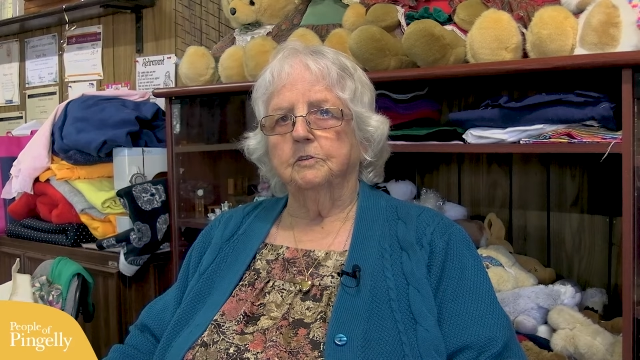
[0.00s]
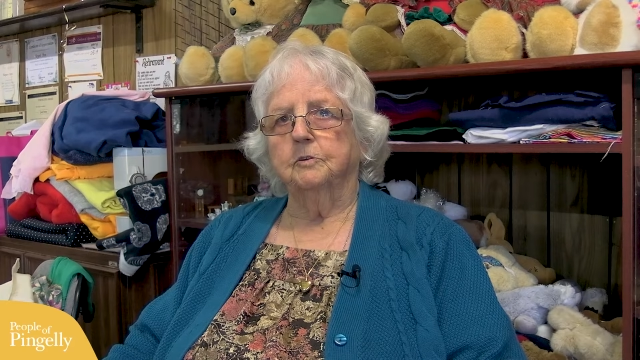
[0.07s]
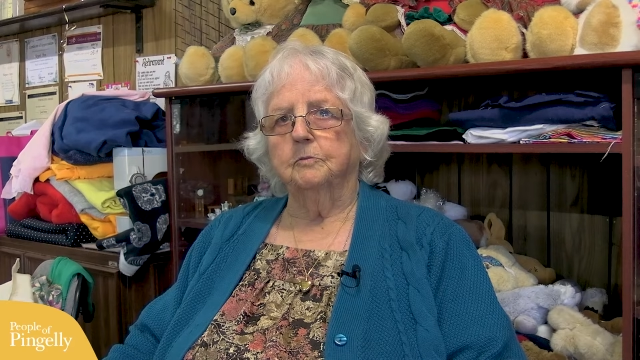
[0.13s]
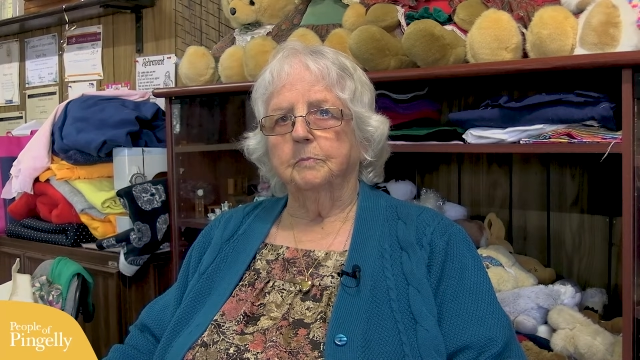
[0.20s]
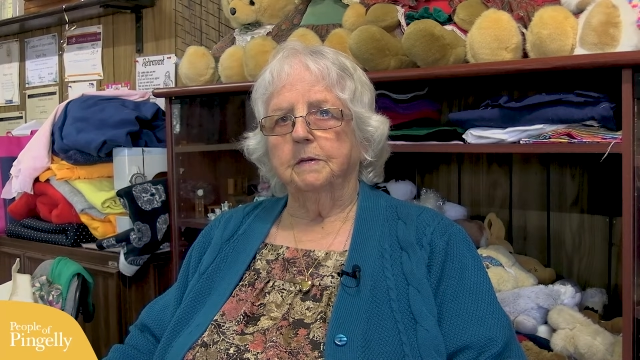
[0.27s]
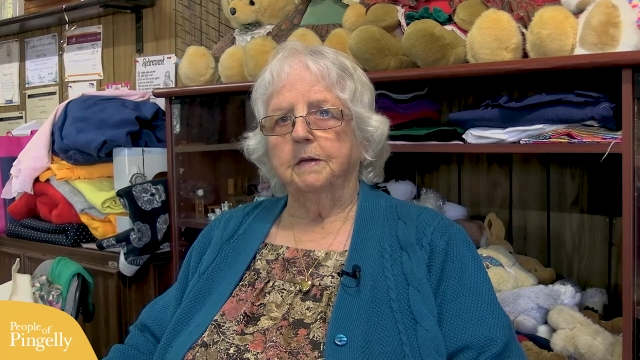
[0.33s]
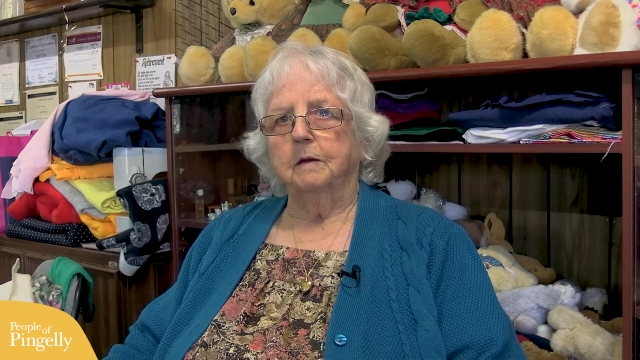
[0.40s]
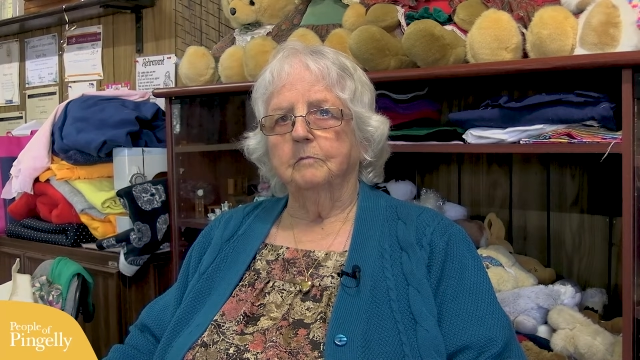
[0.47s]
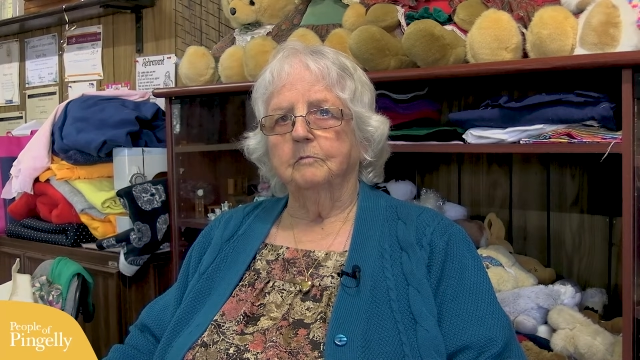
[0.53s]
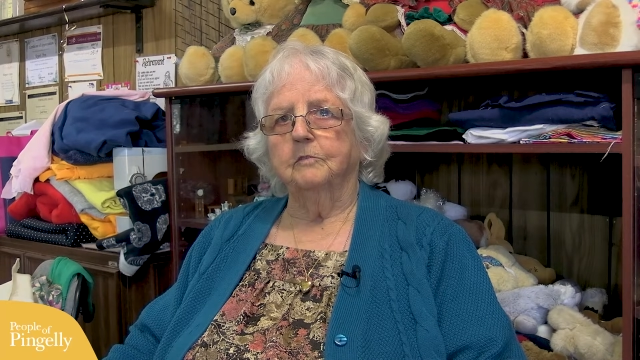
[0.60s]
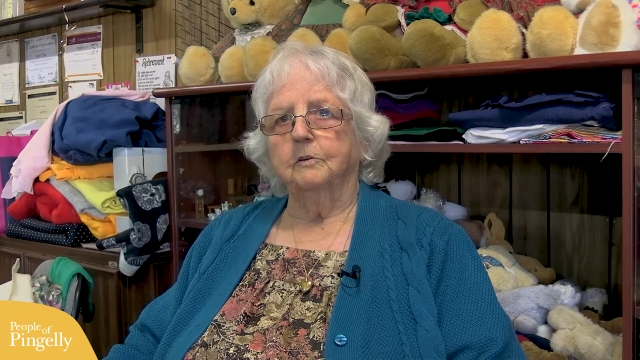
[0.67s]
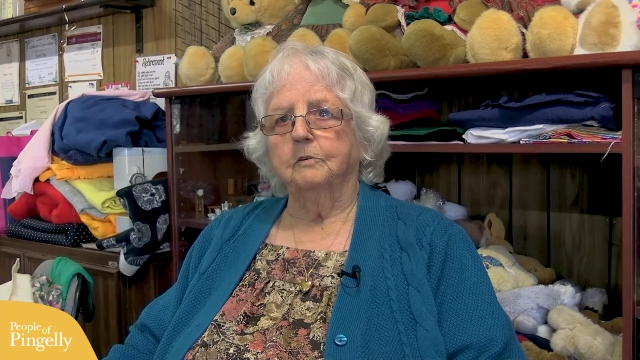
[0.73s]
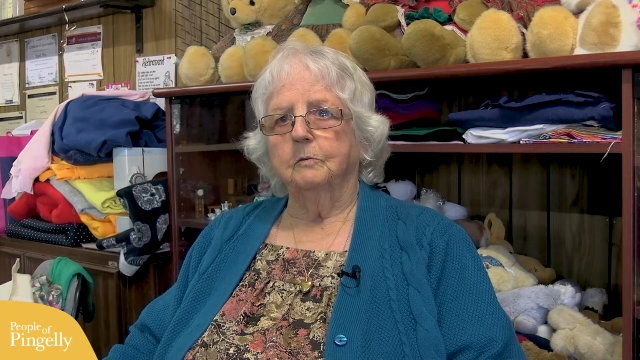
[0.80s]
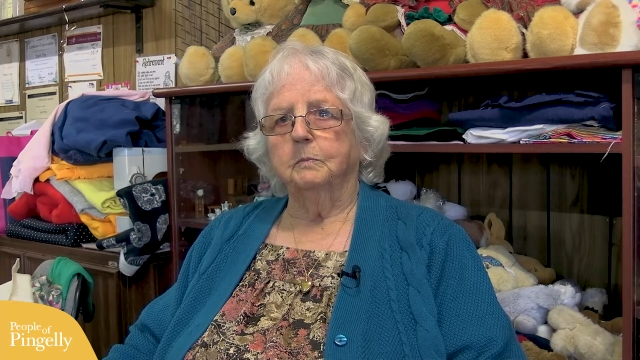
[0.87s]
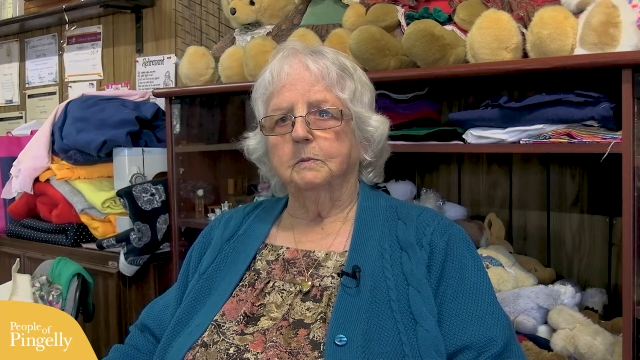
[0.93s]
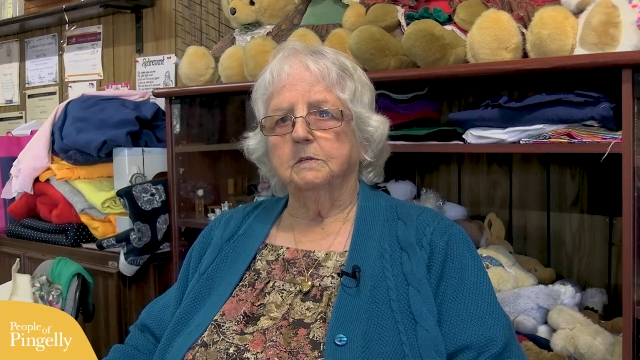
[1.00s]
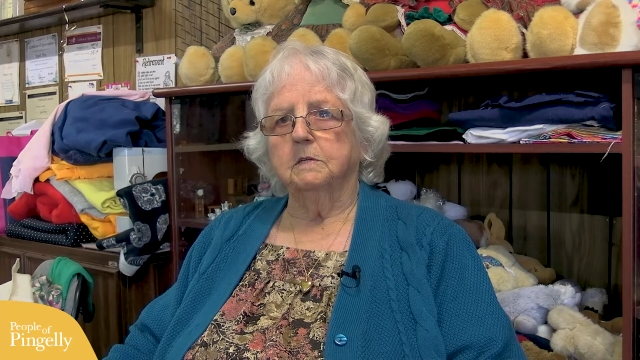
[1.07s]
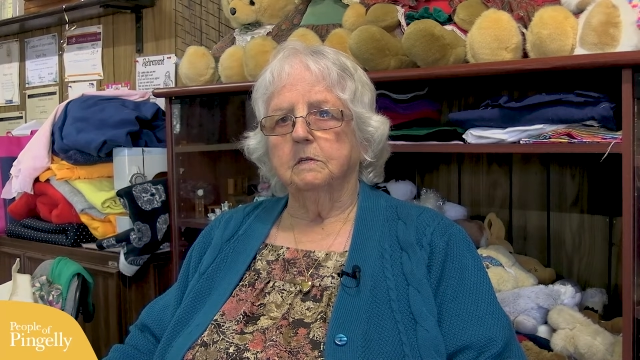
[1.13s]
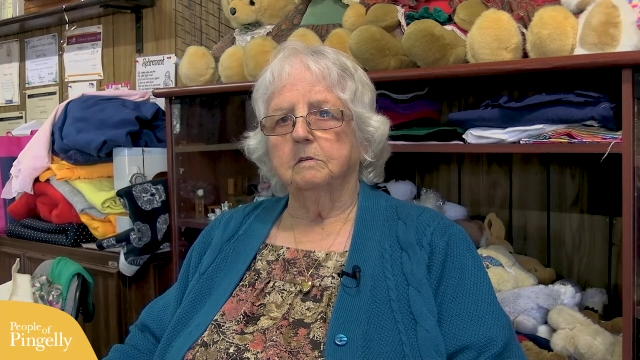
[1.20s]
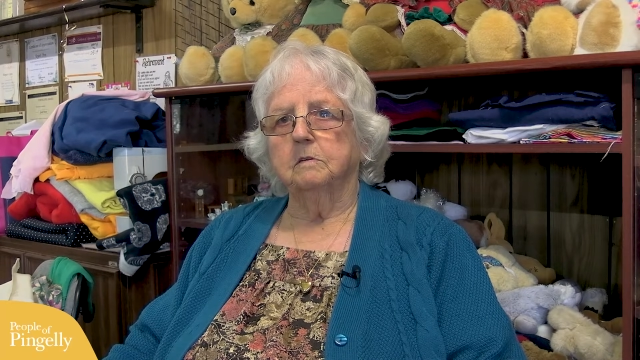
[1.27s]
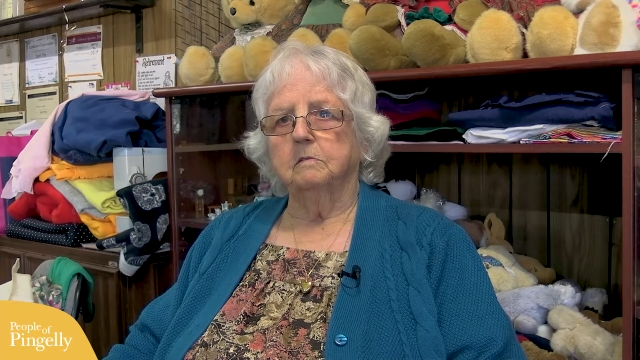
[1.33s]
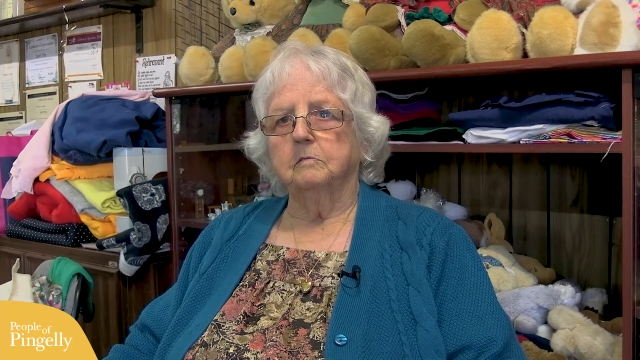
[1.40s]
do become very
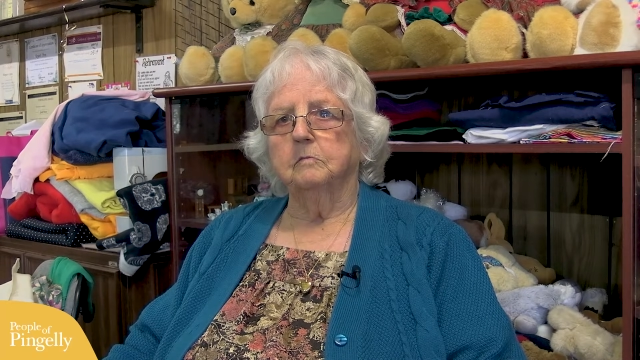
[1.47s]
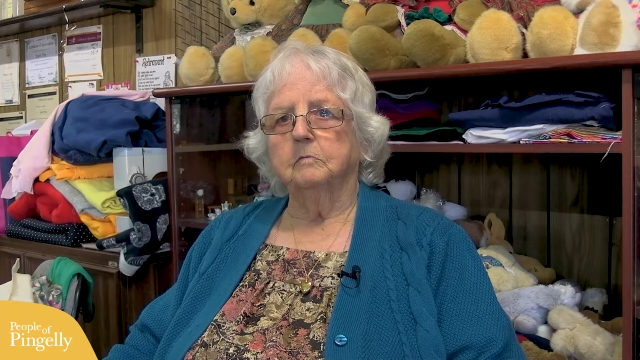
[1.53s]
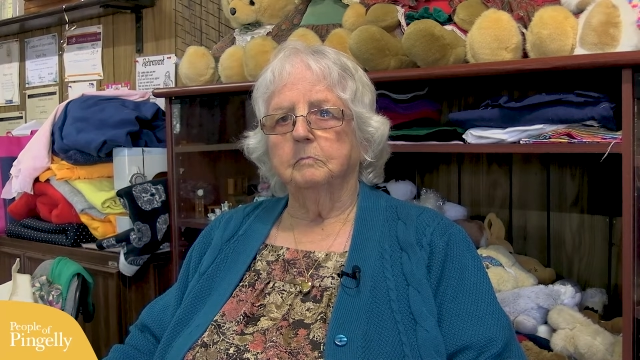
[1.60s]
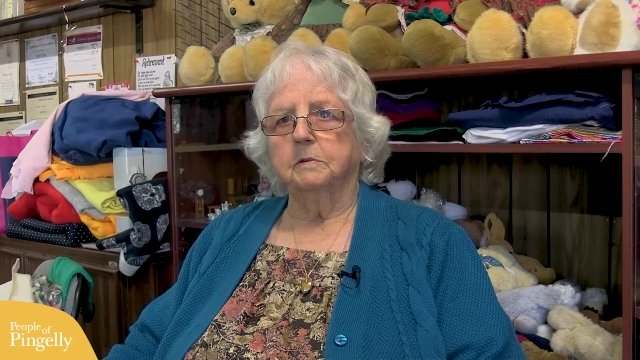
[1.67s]
possessive,